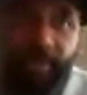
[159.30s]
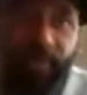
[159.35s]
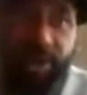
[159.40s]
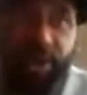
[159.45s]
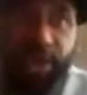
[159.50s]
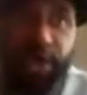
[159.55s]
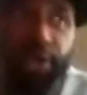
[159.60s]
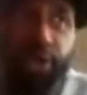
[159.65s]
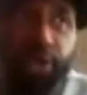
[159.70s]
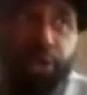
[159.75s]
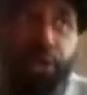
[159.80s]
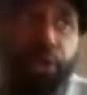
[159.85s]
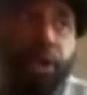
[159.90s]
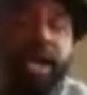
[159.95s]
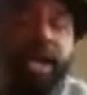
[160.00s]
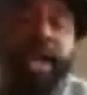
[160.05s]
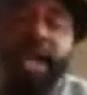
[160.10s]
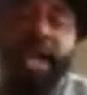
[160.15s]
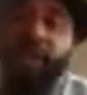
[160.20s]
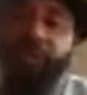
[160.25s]
for the hip hop
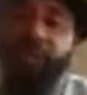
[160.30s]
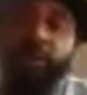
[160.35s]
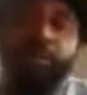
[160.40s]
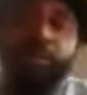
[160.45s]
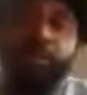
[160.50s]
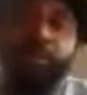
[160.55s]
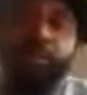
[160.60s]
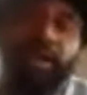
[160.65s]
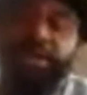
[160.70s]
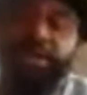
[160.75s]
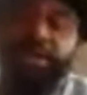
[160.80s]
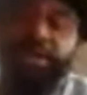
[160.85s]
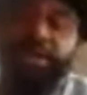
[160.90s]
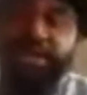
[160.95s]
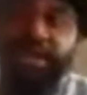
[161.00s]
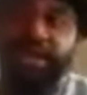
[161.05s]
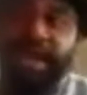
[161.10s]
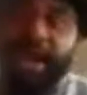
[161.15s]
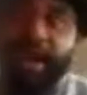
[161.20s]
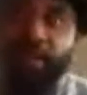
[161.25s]
that we do and what we're
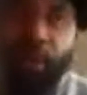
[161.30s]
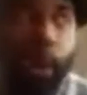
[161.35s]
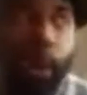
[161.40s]
bringing to the